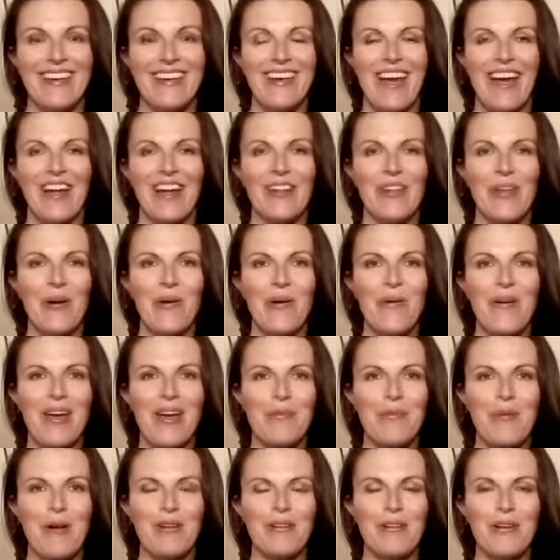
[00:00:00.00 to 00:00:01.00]
Hello
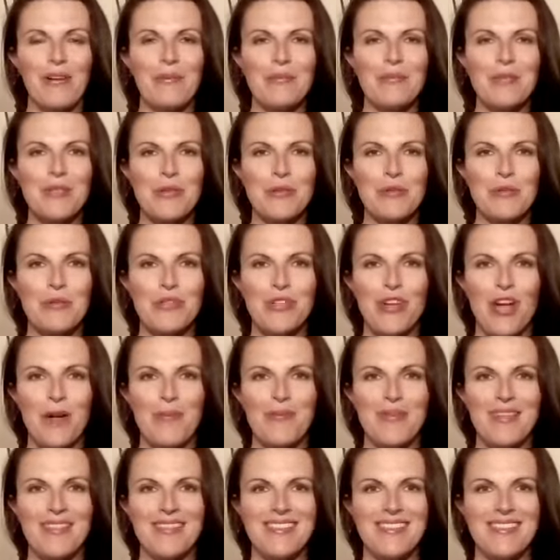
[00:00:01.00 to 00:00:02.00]
and welcome to
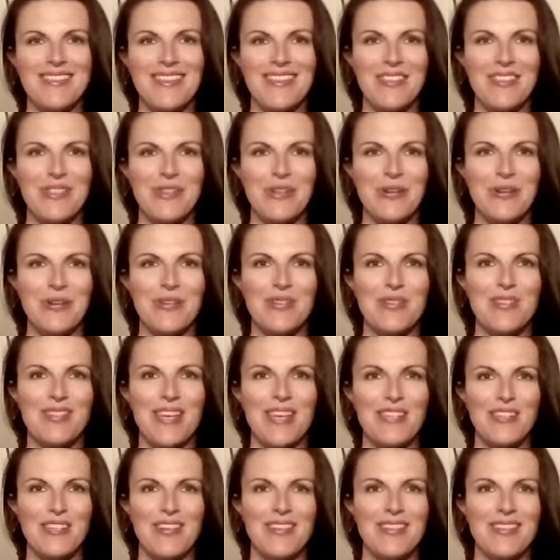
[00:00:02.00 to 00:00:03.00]
Shaman Sister
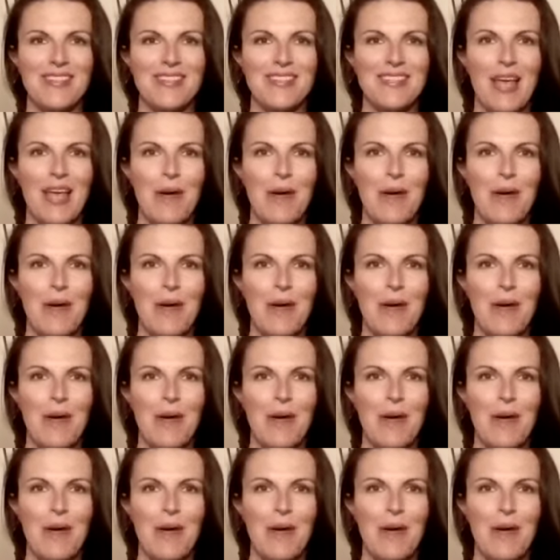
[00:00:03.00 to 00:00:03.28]
Sessions,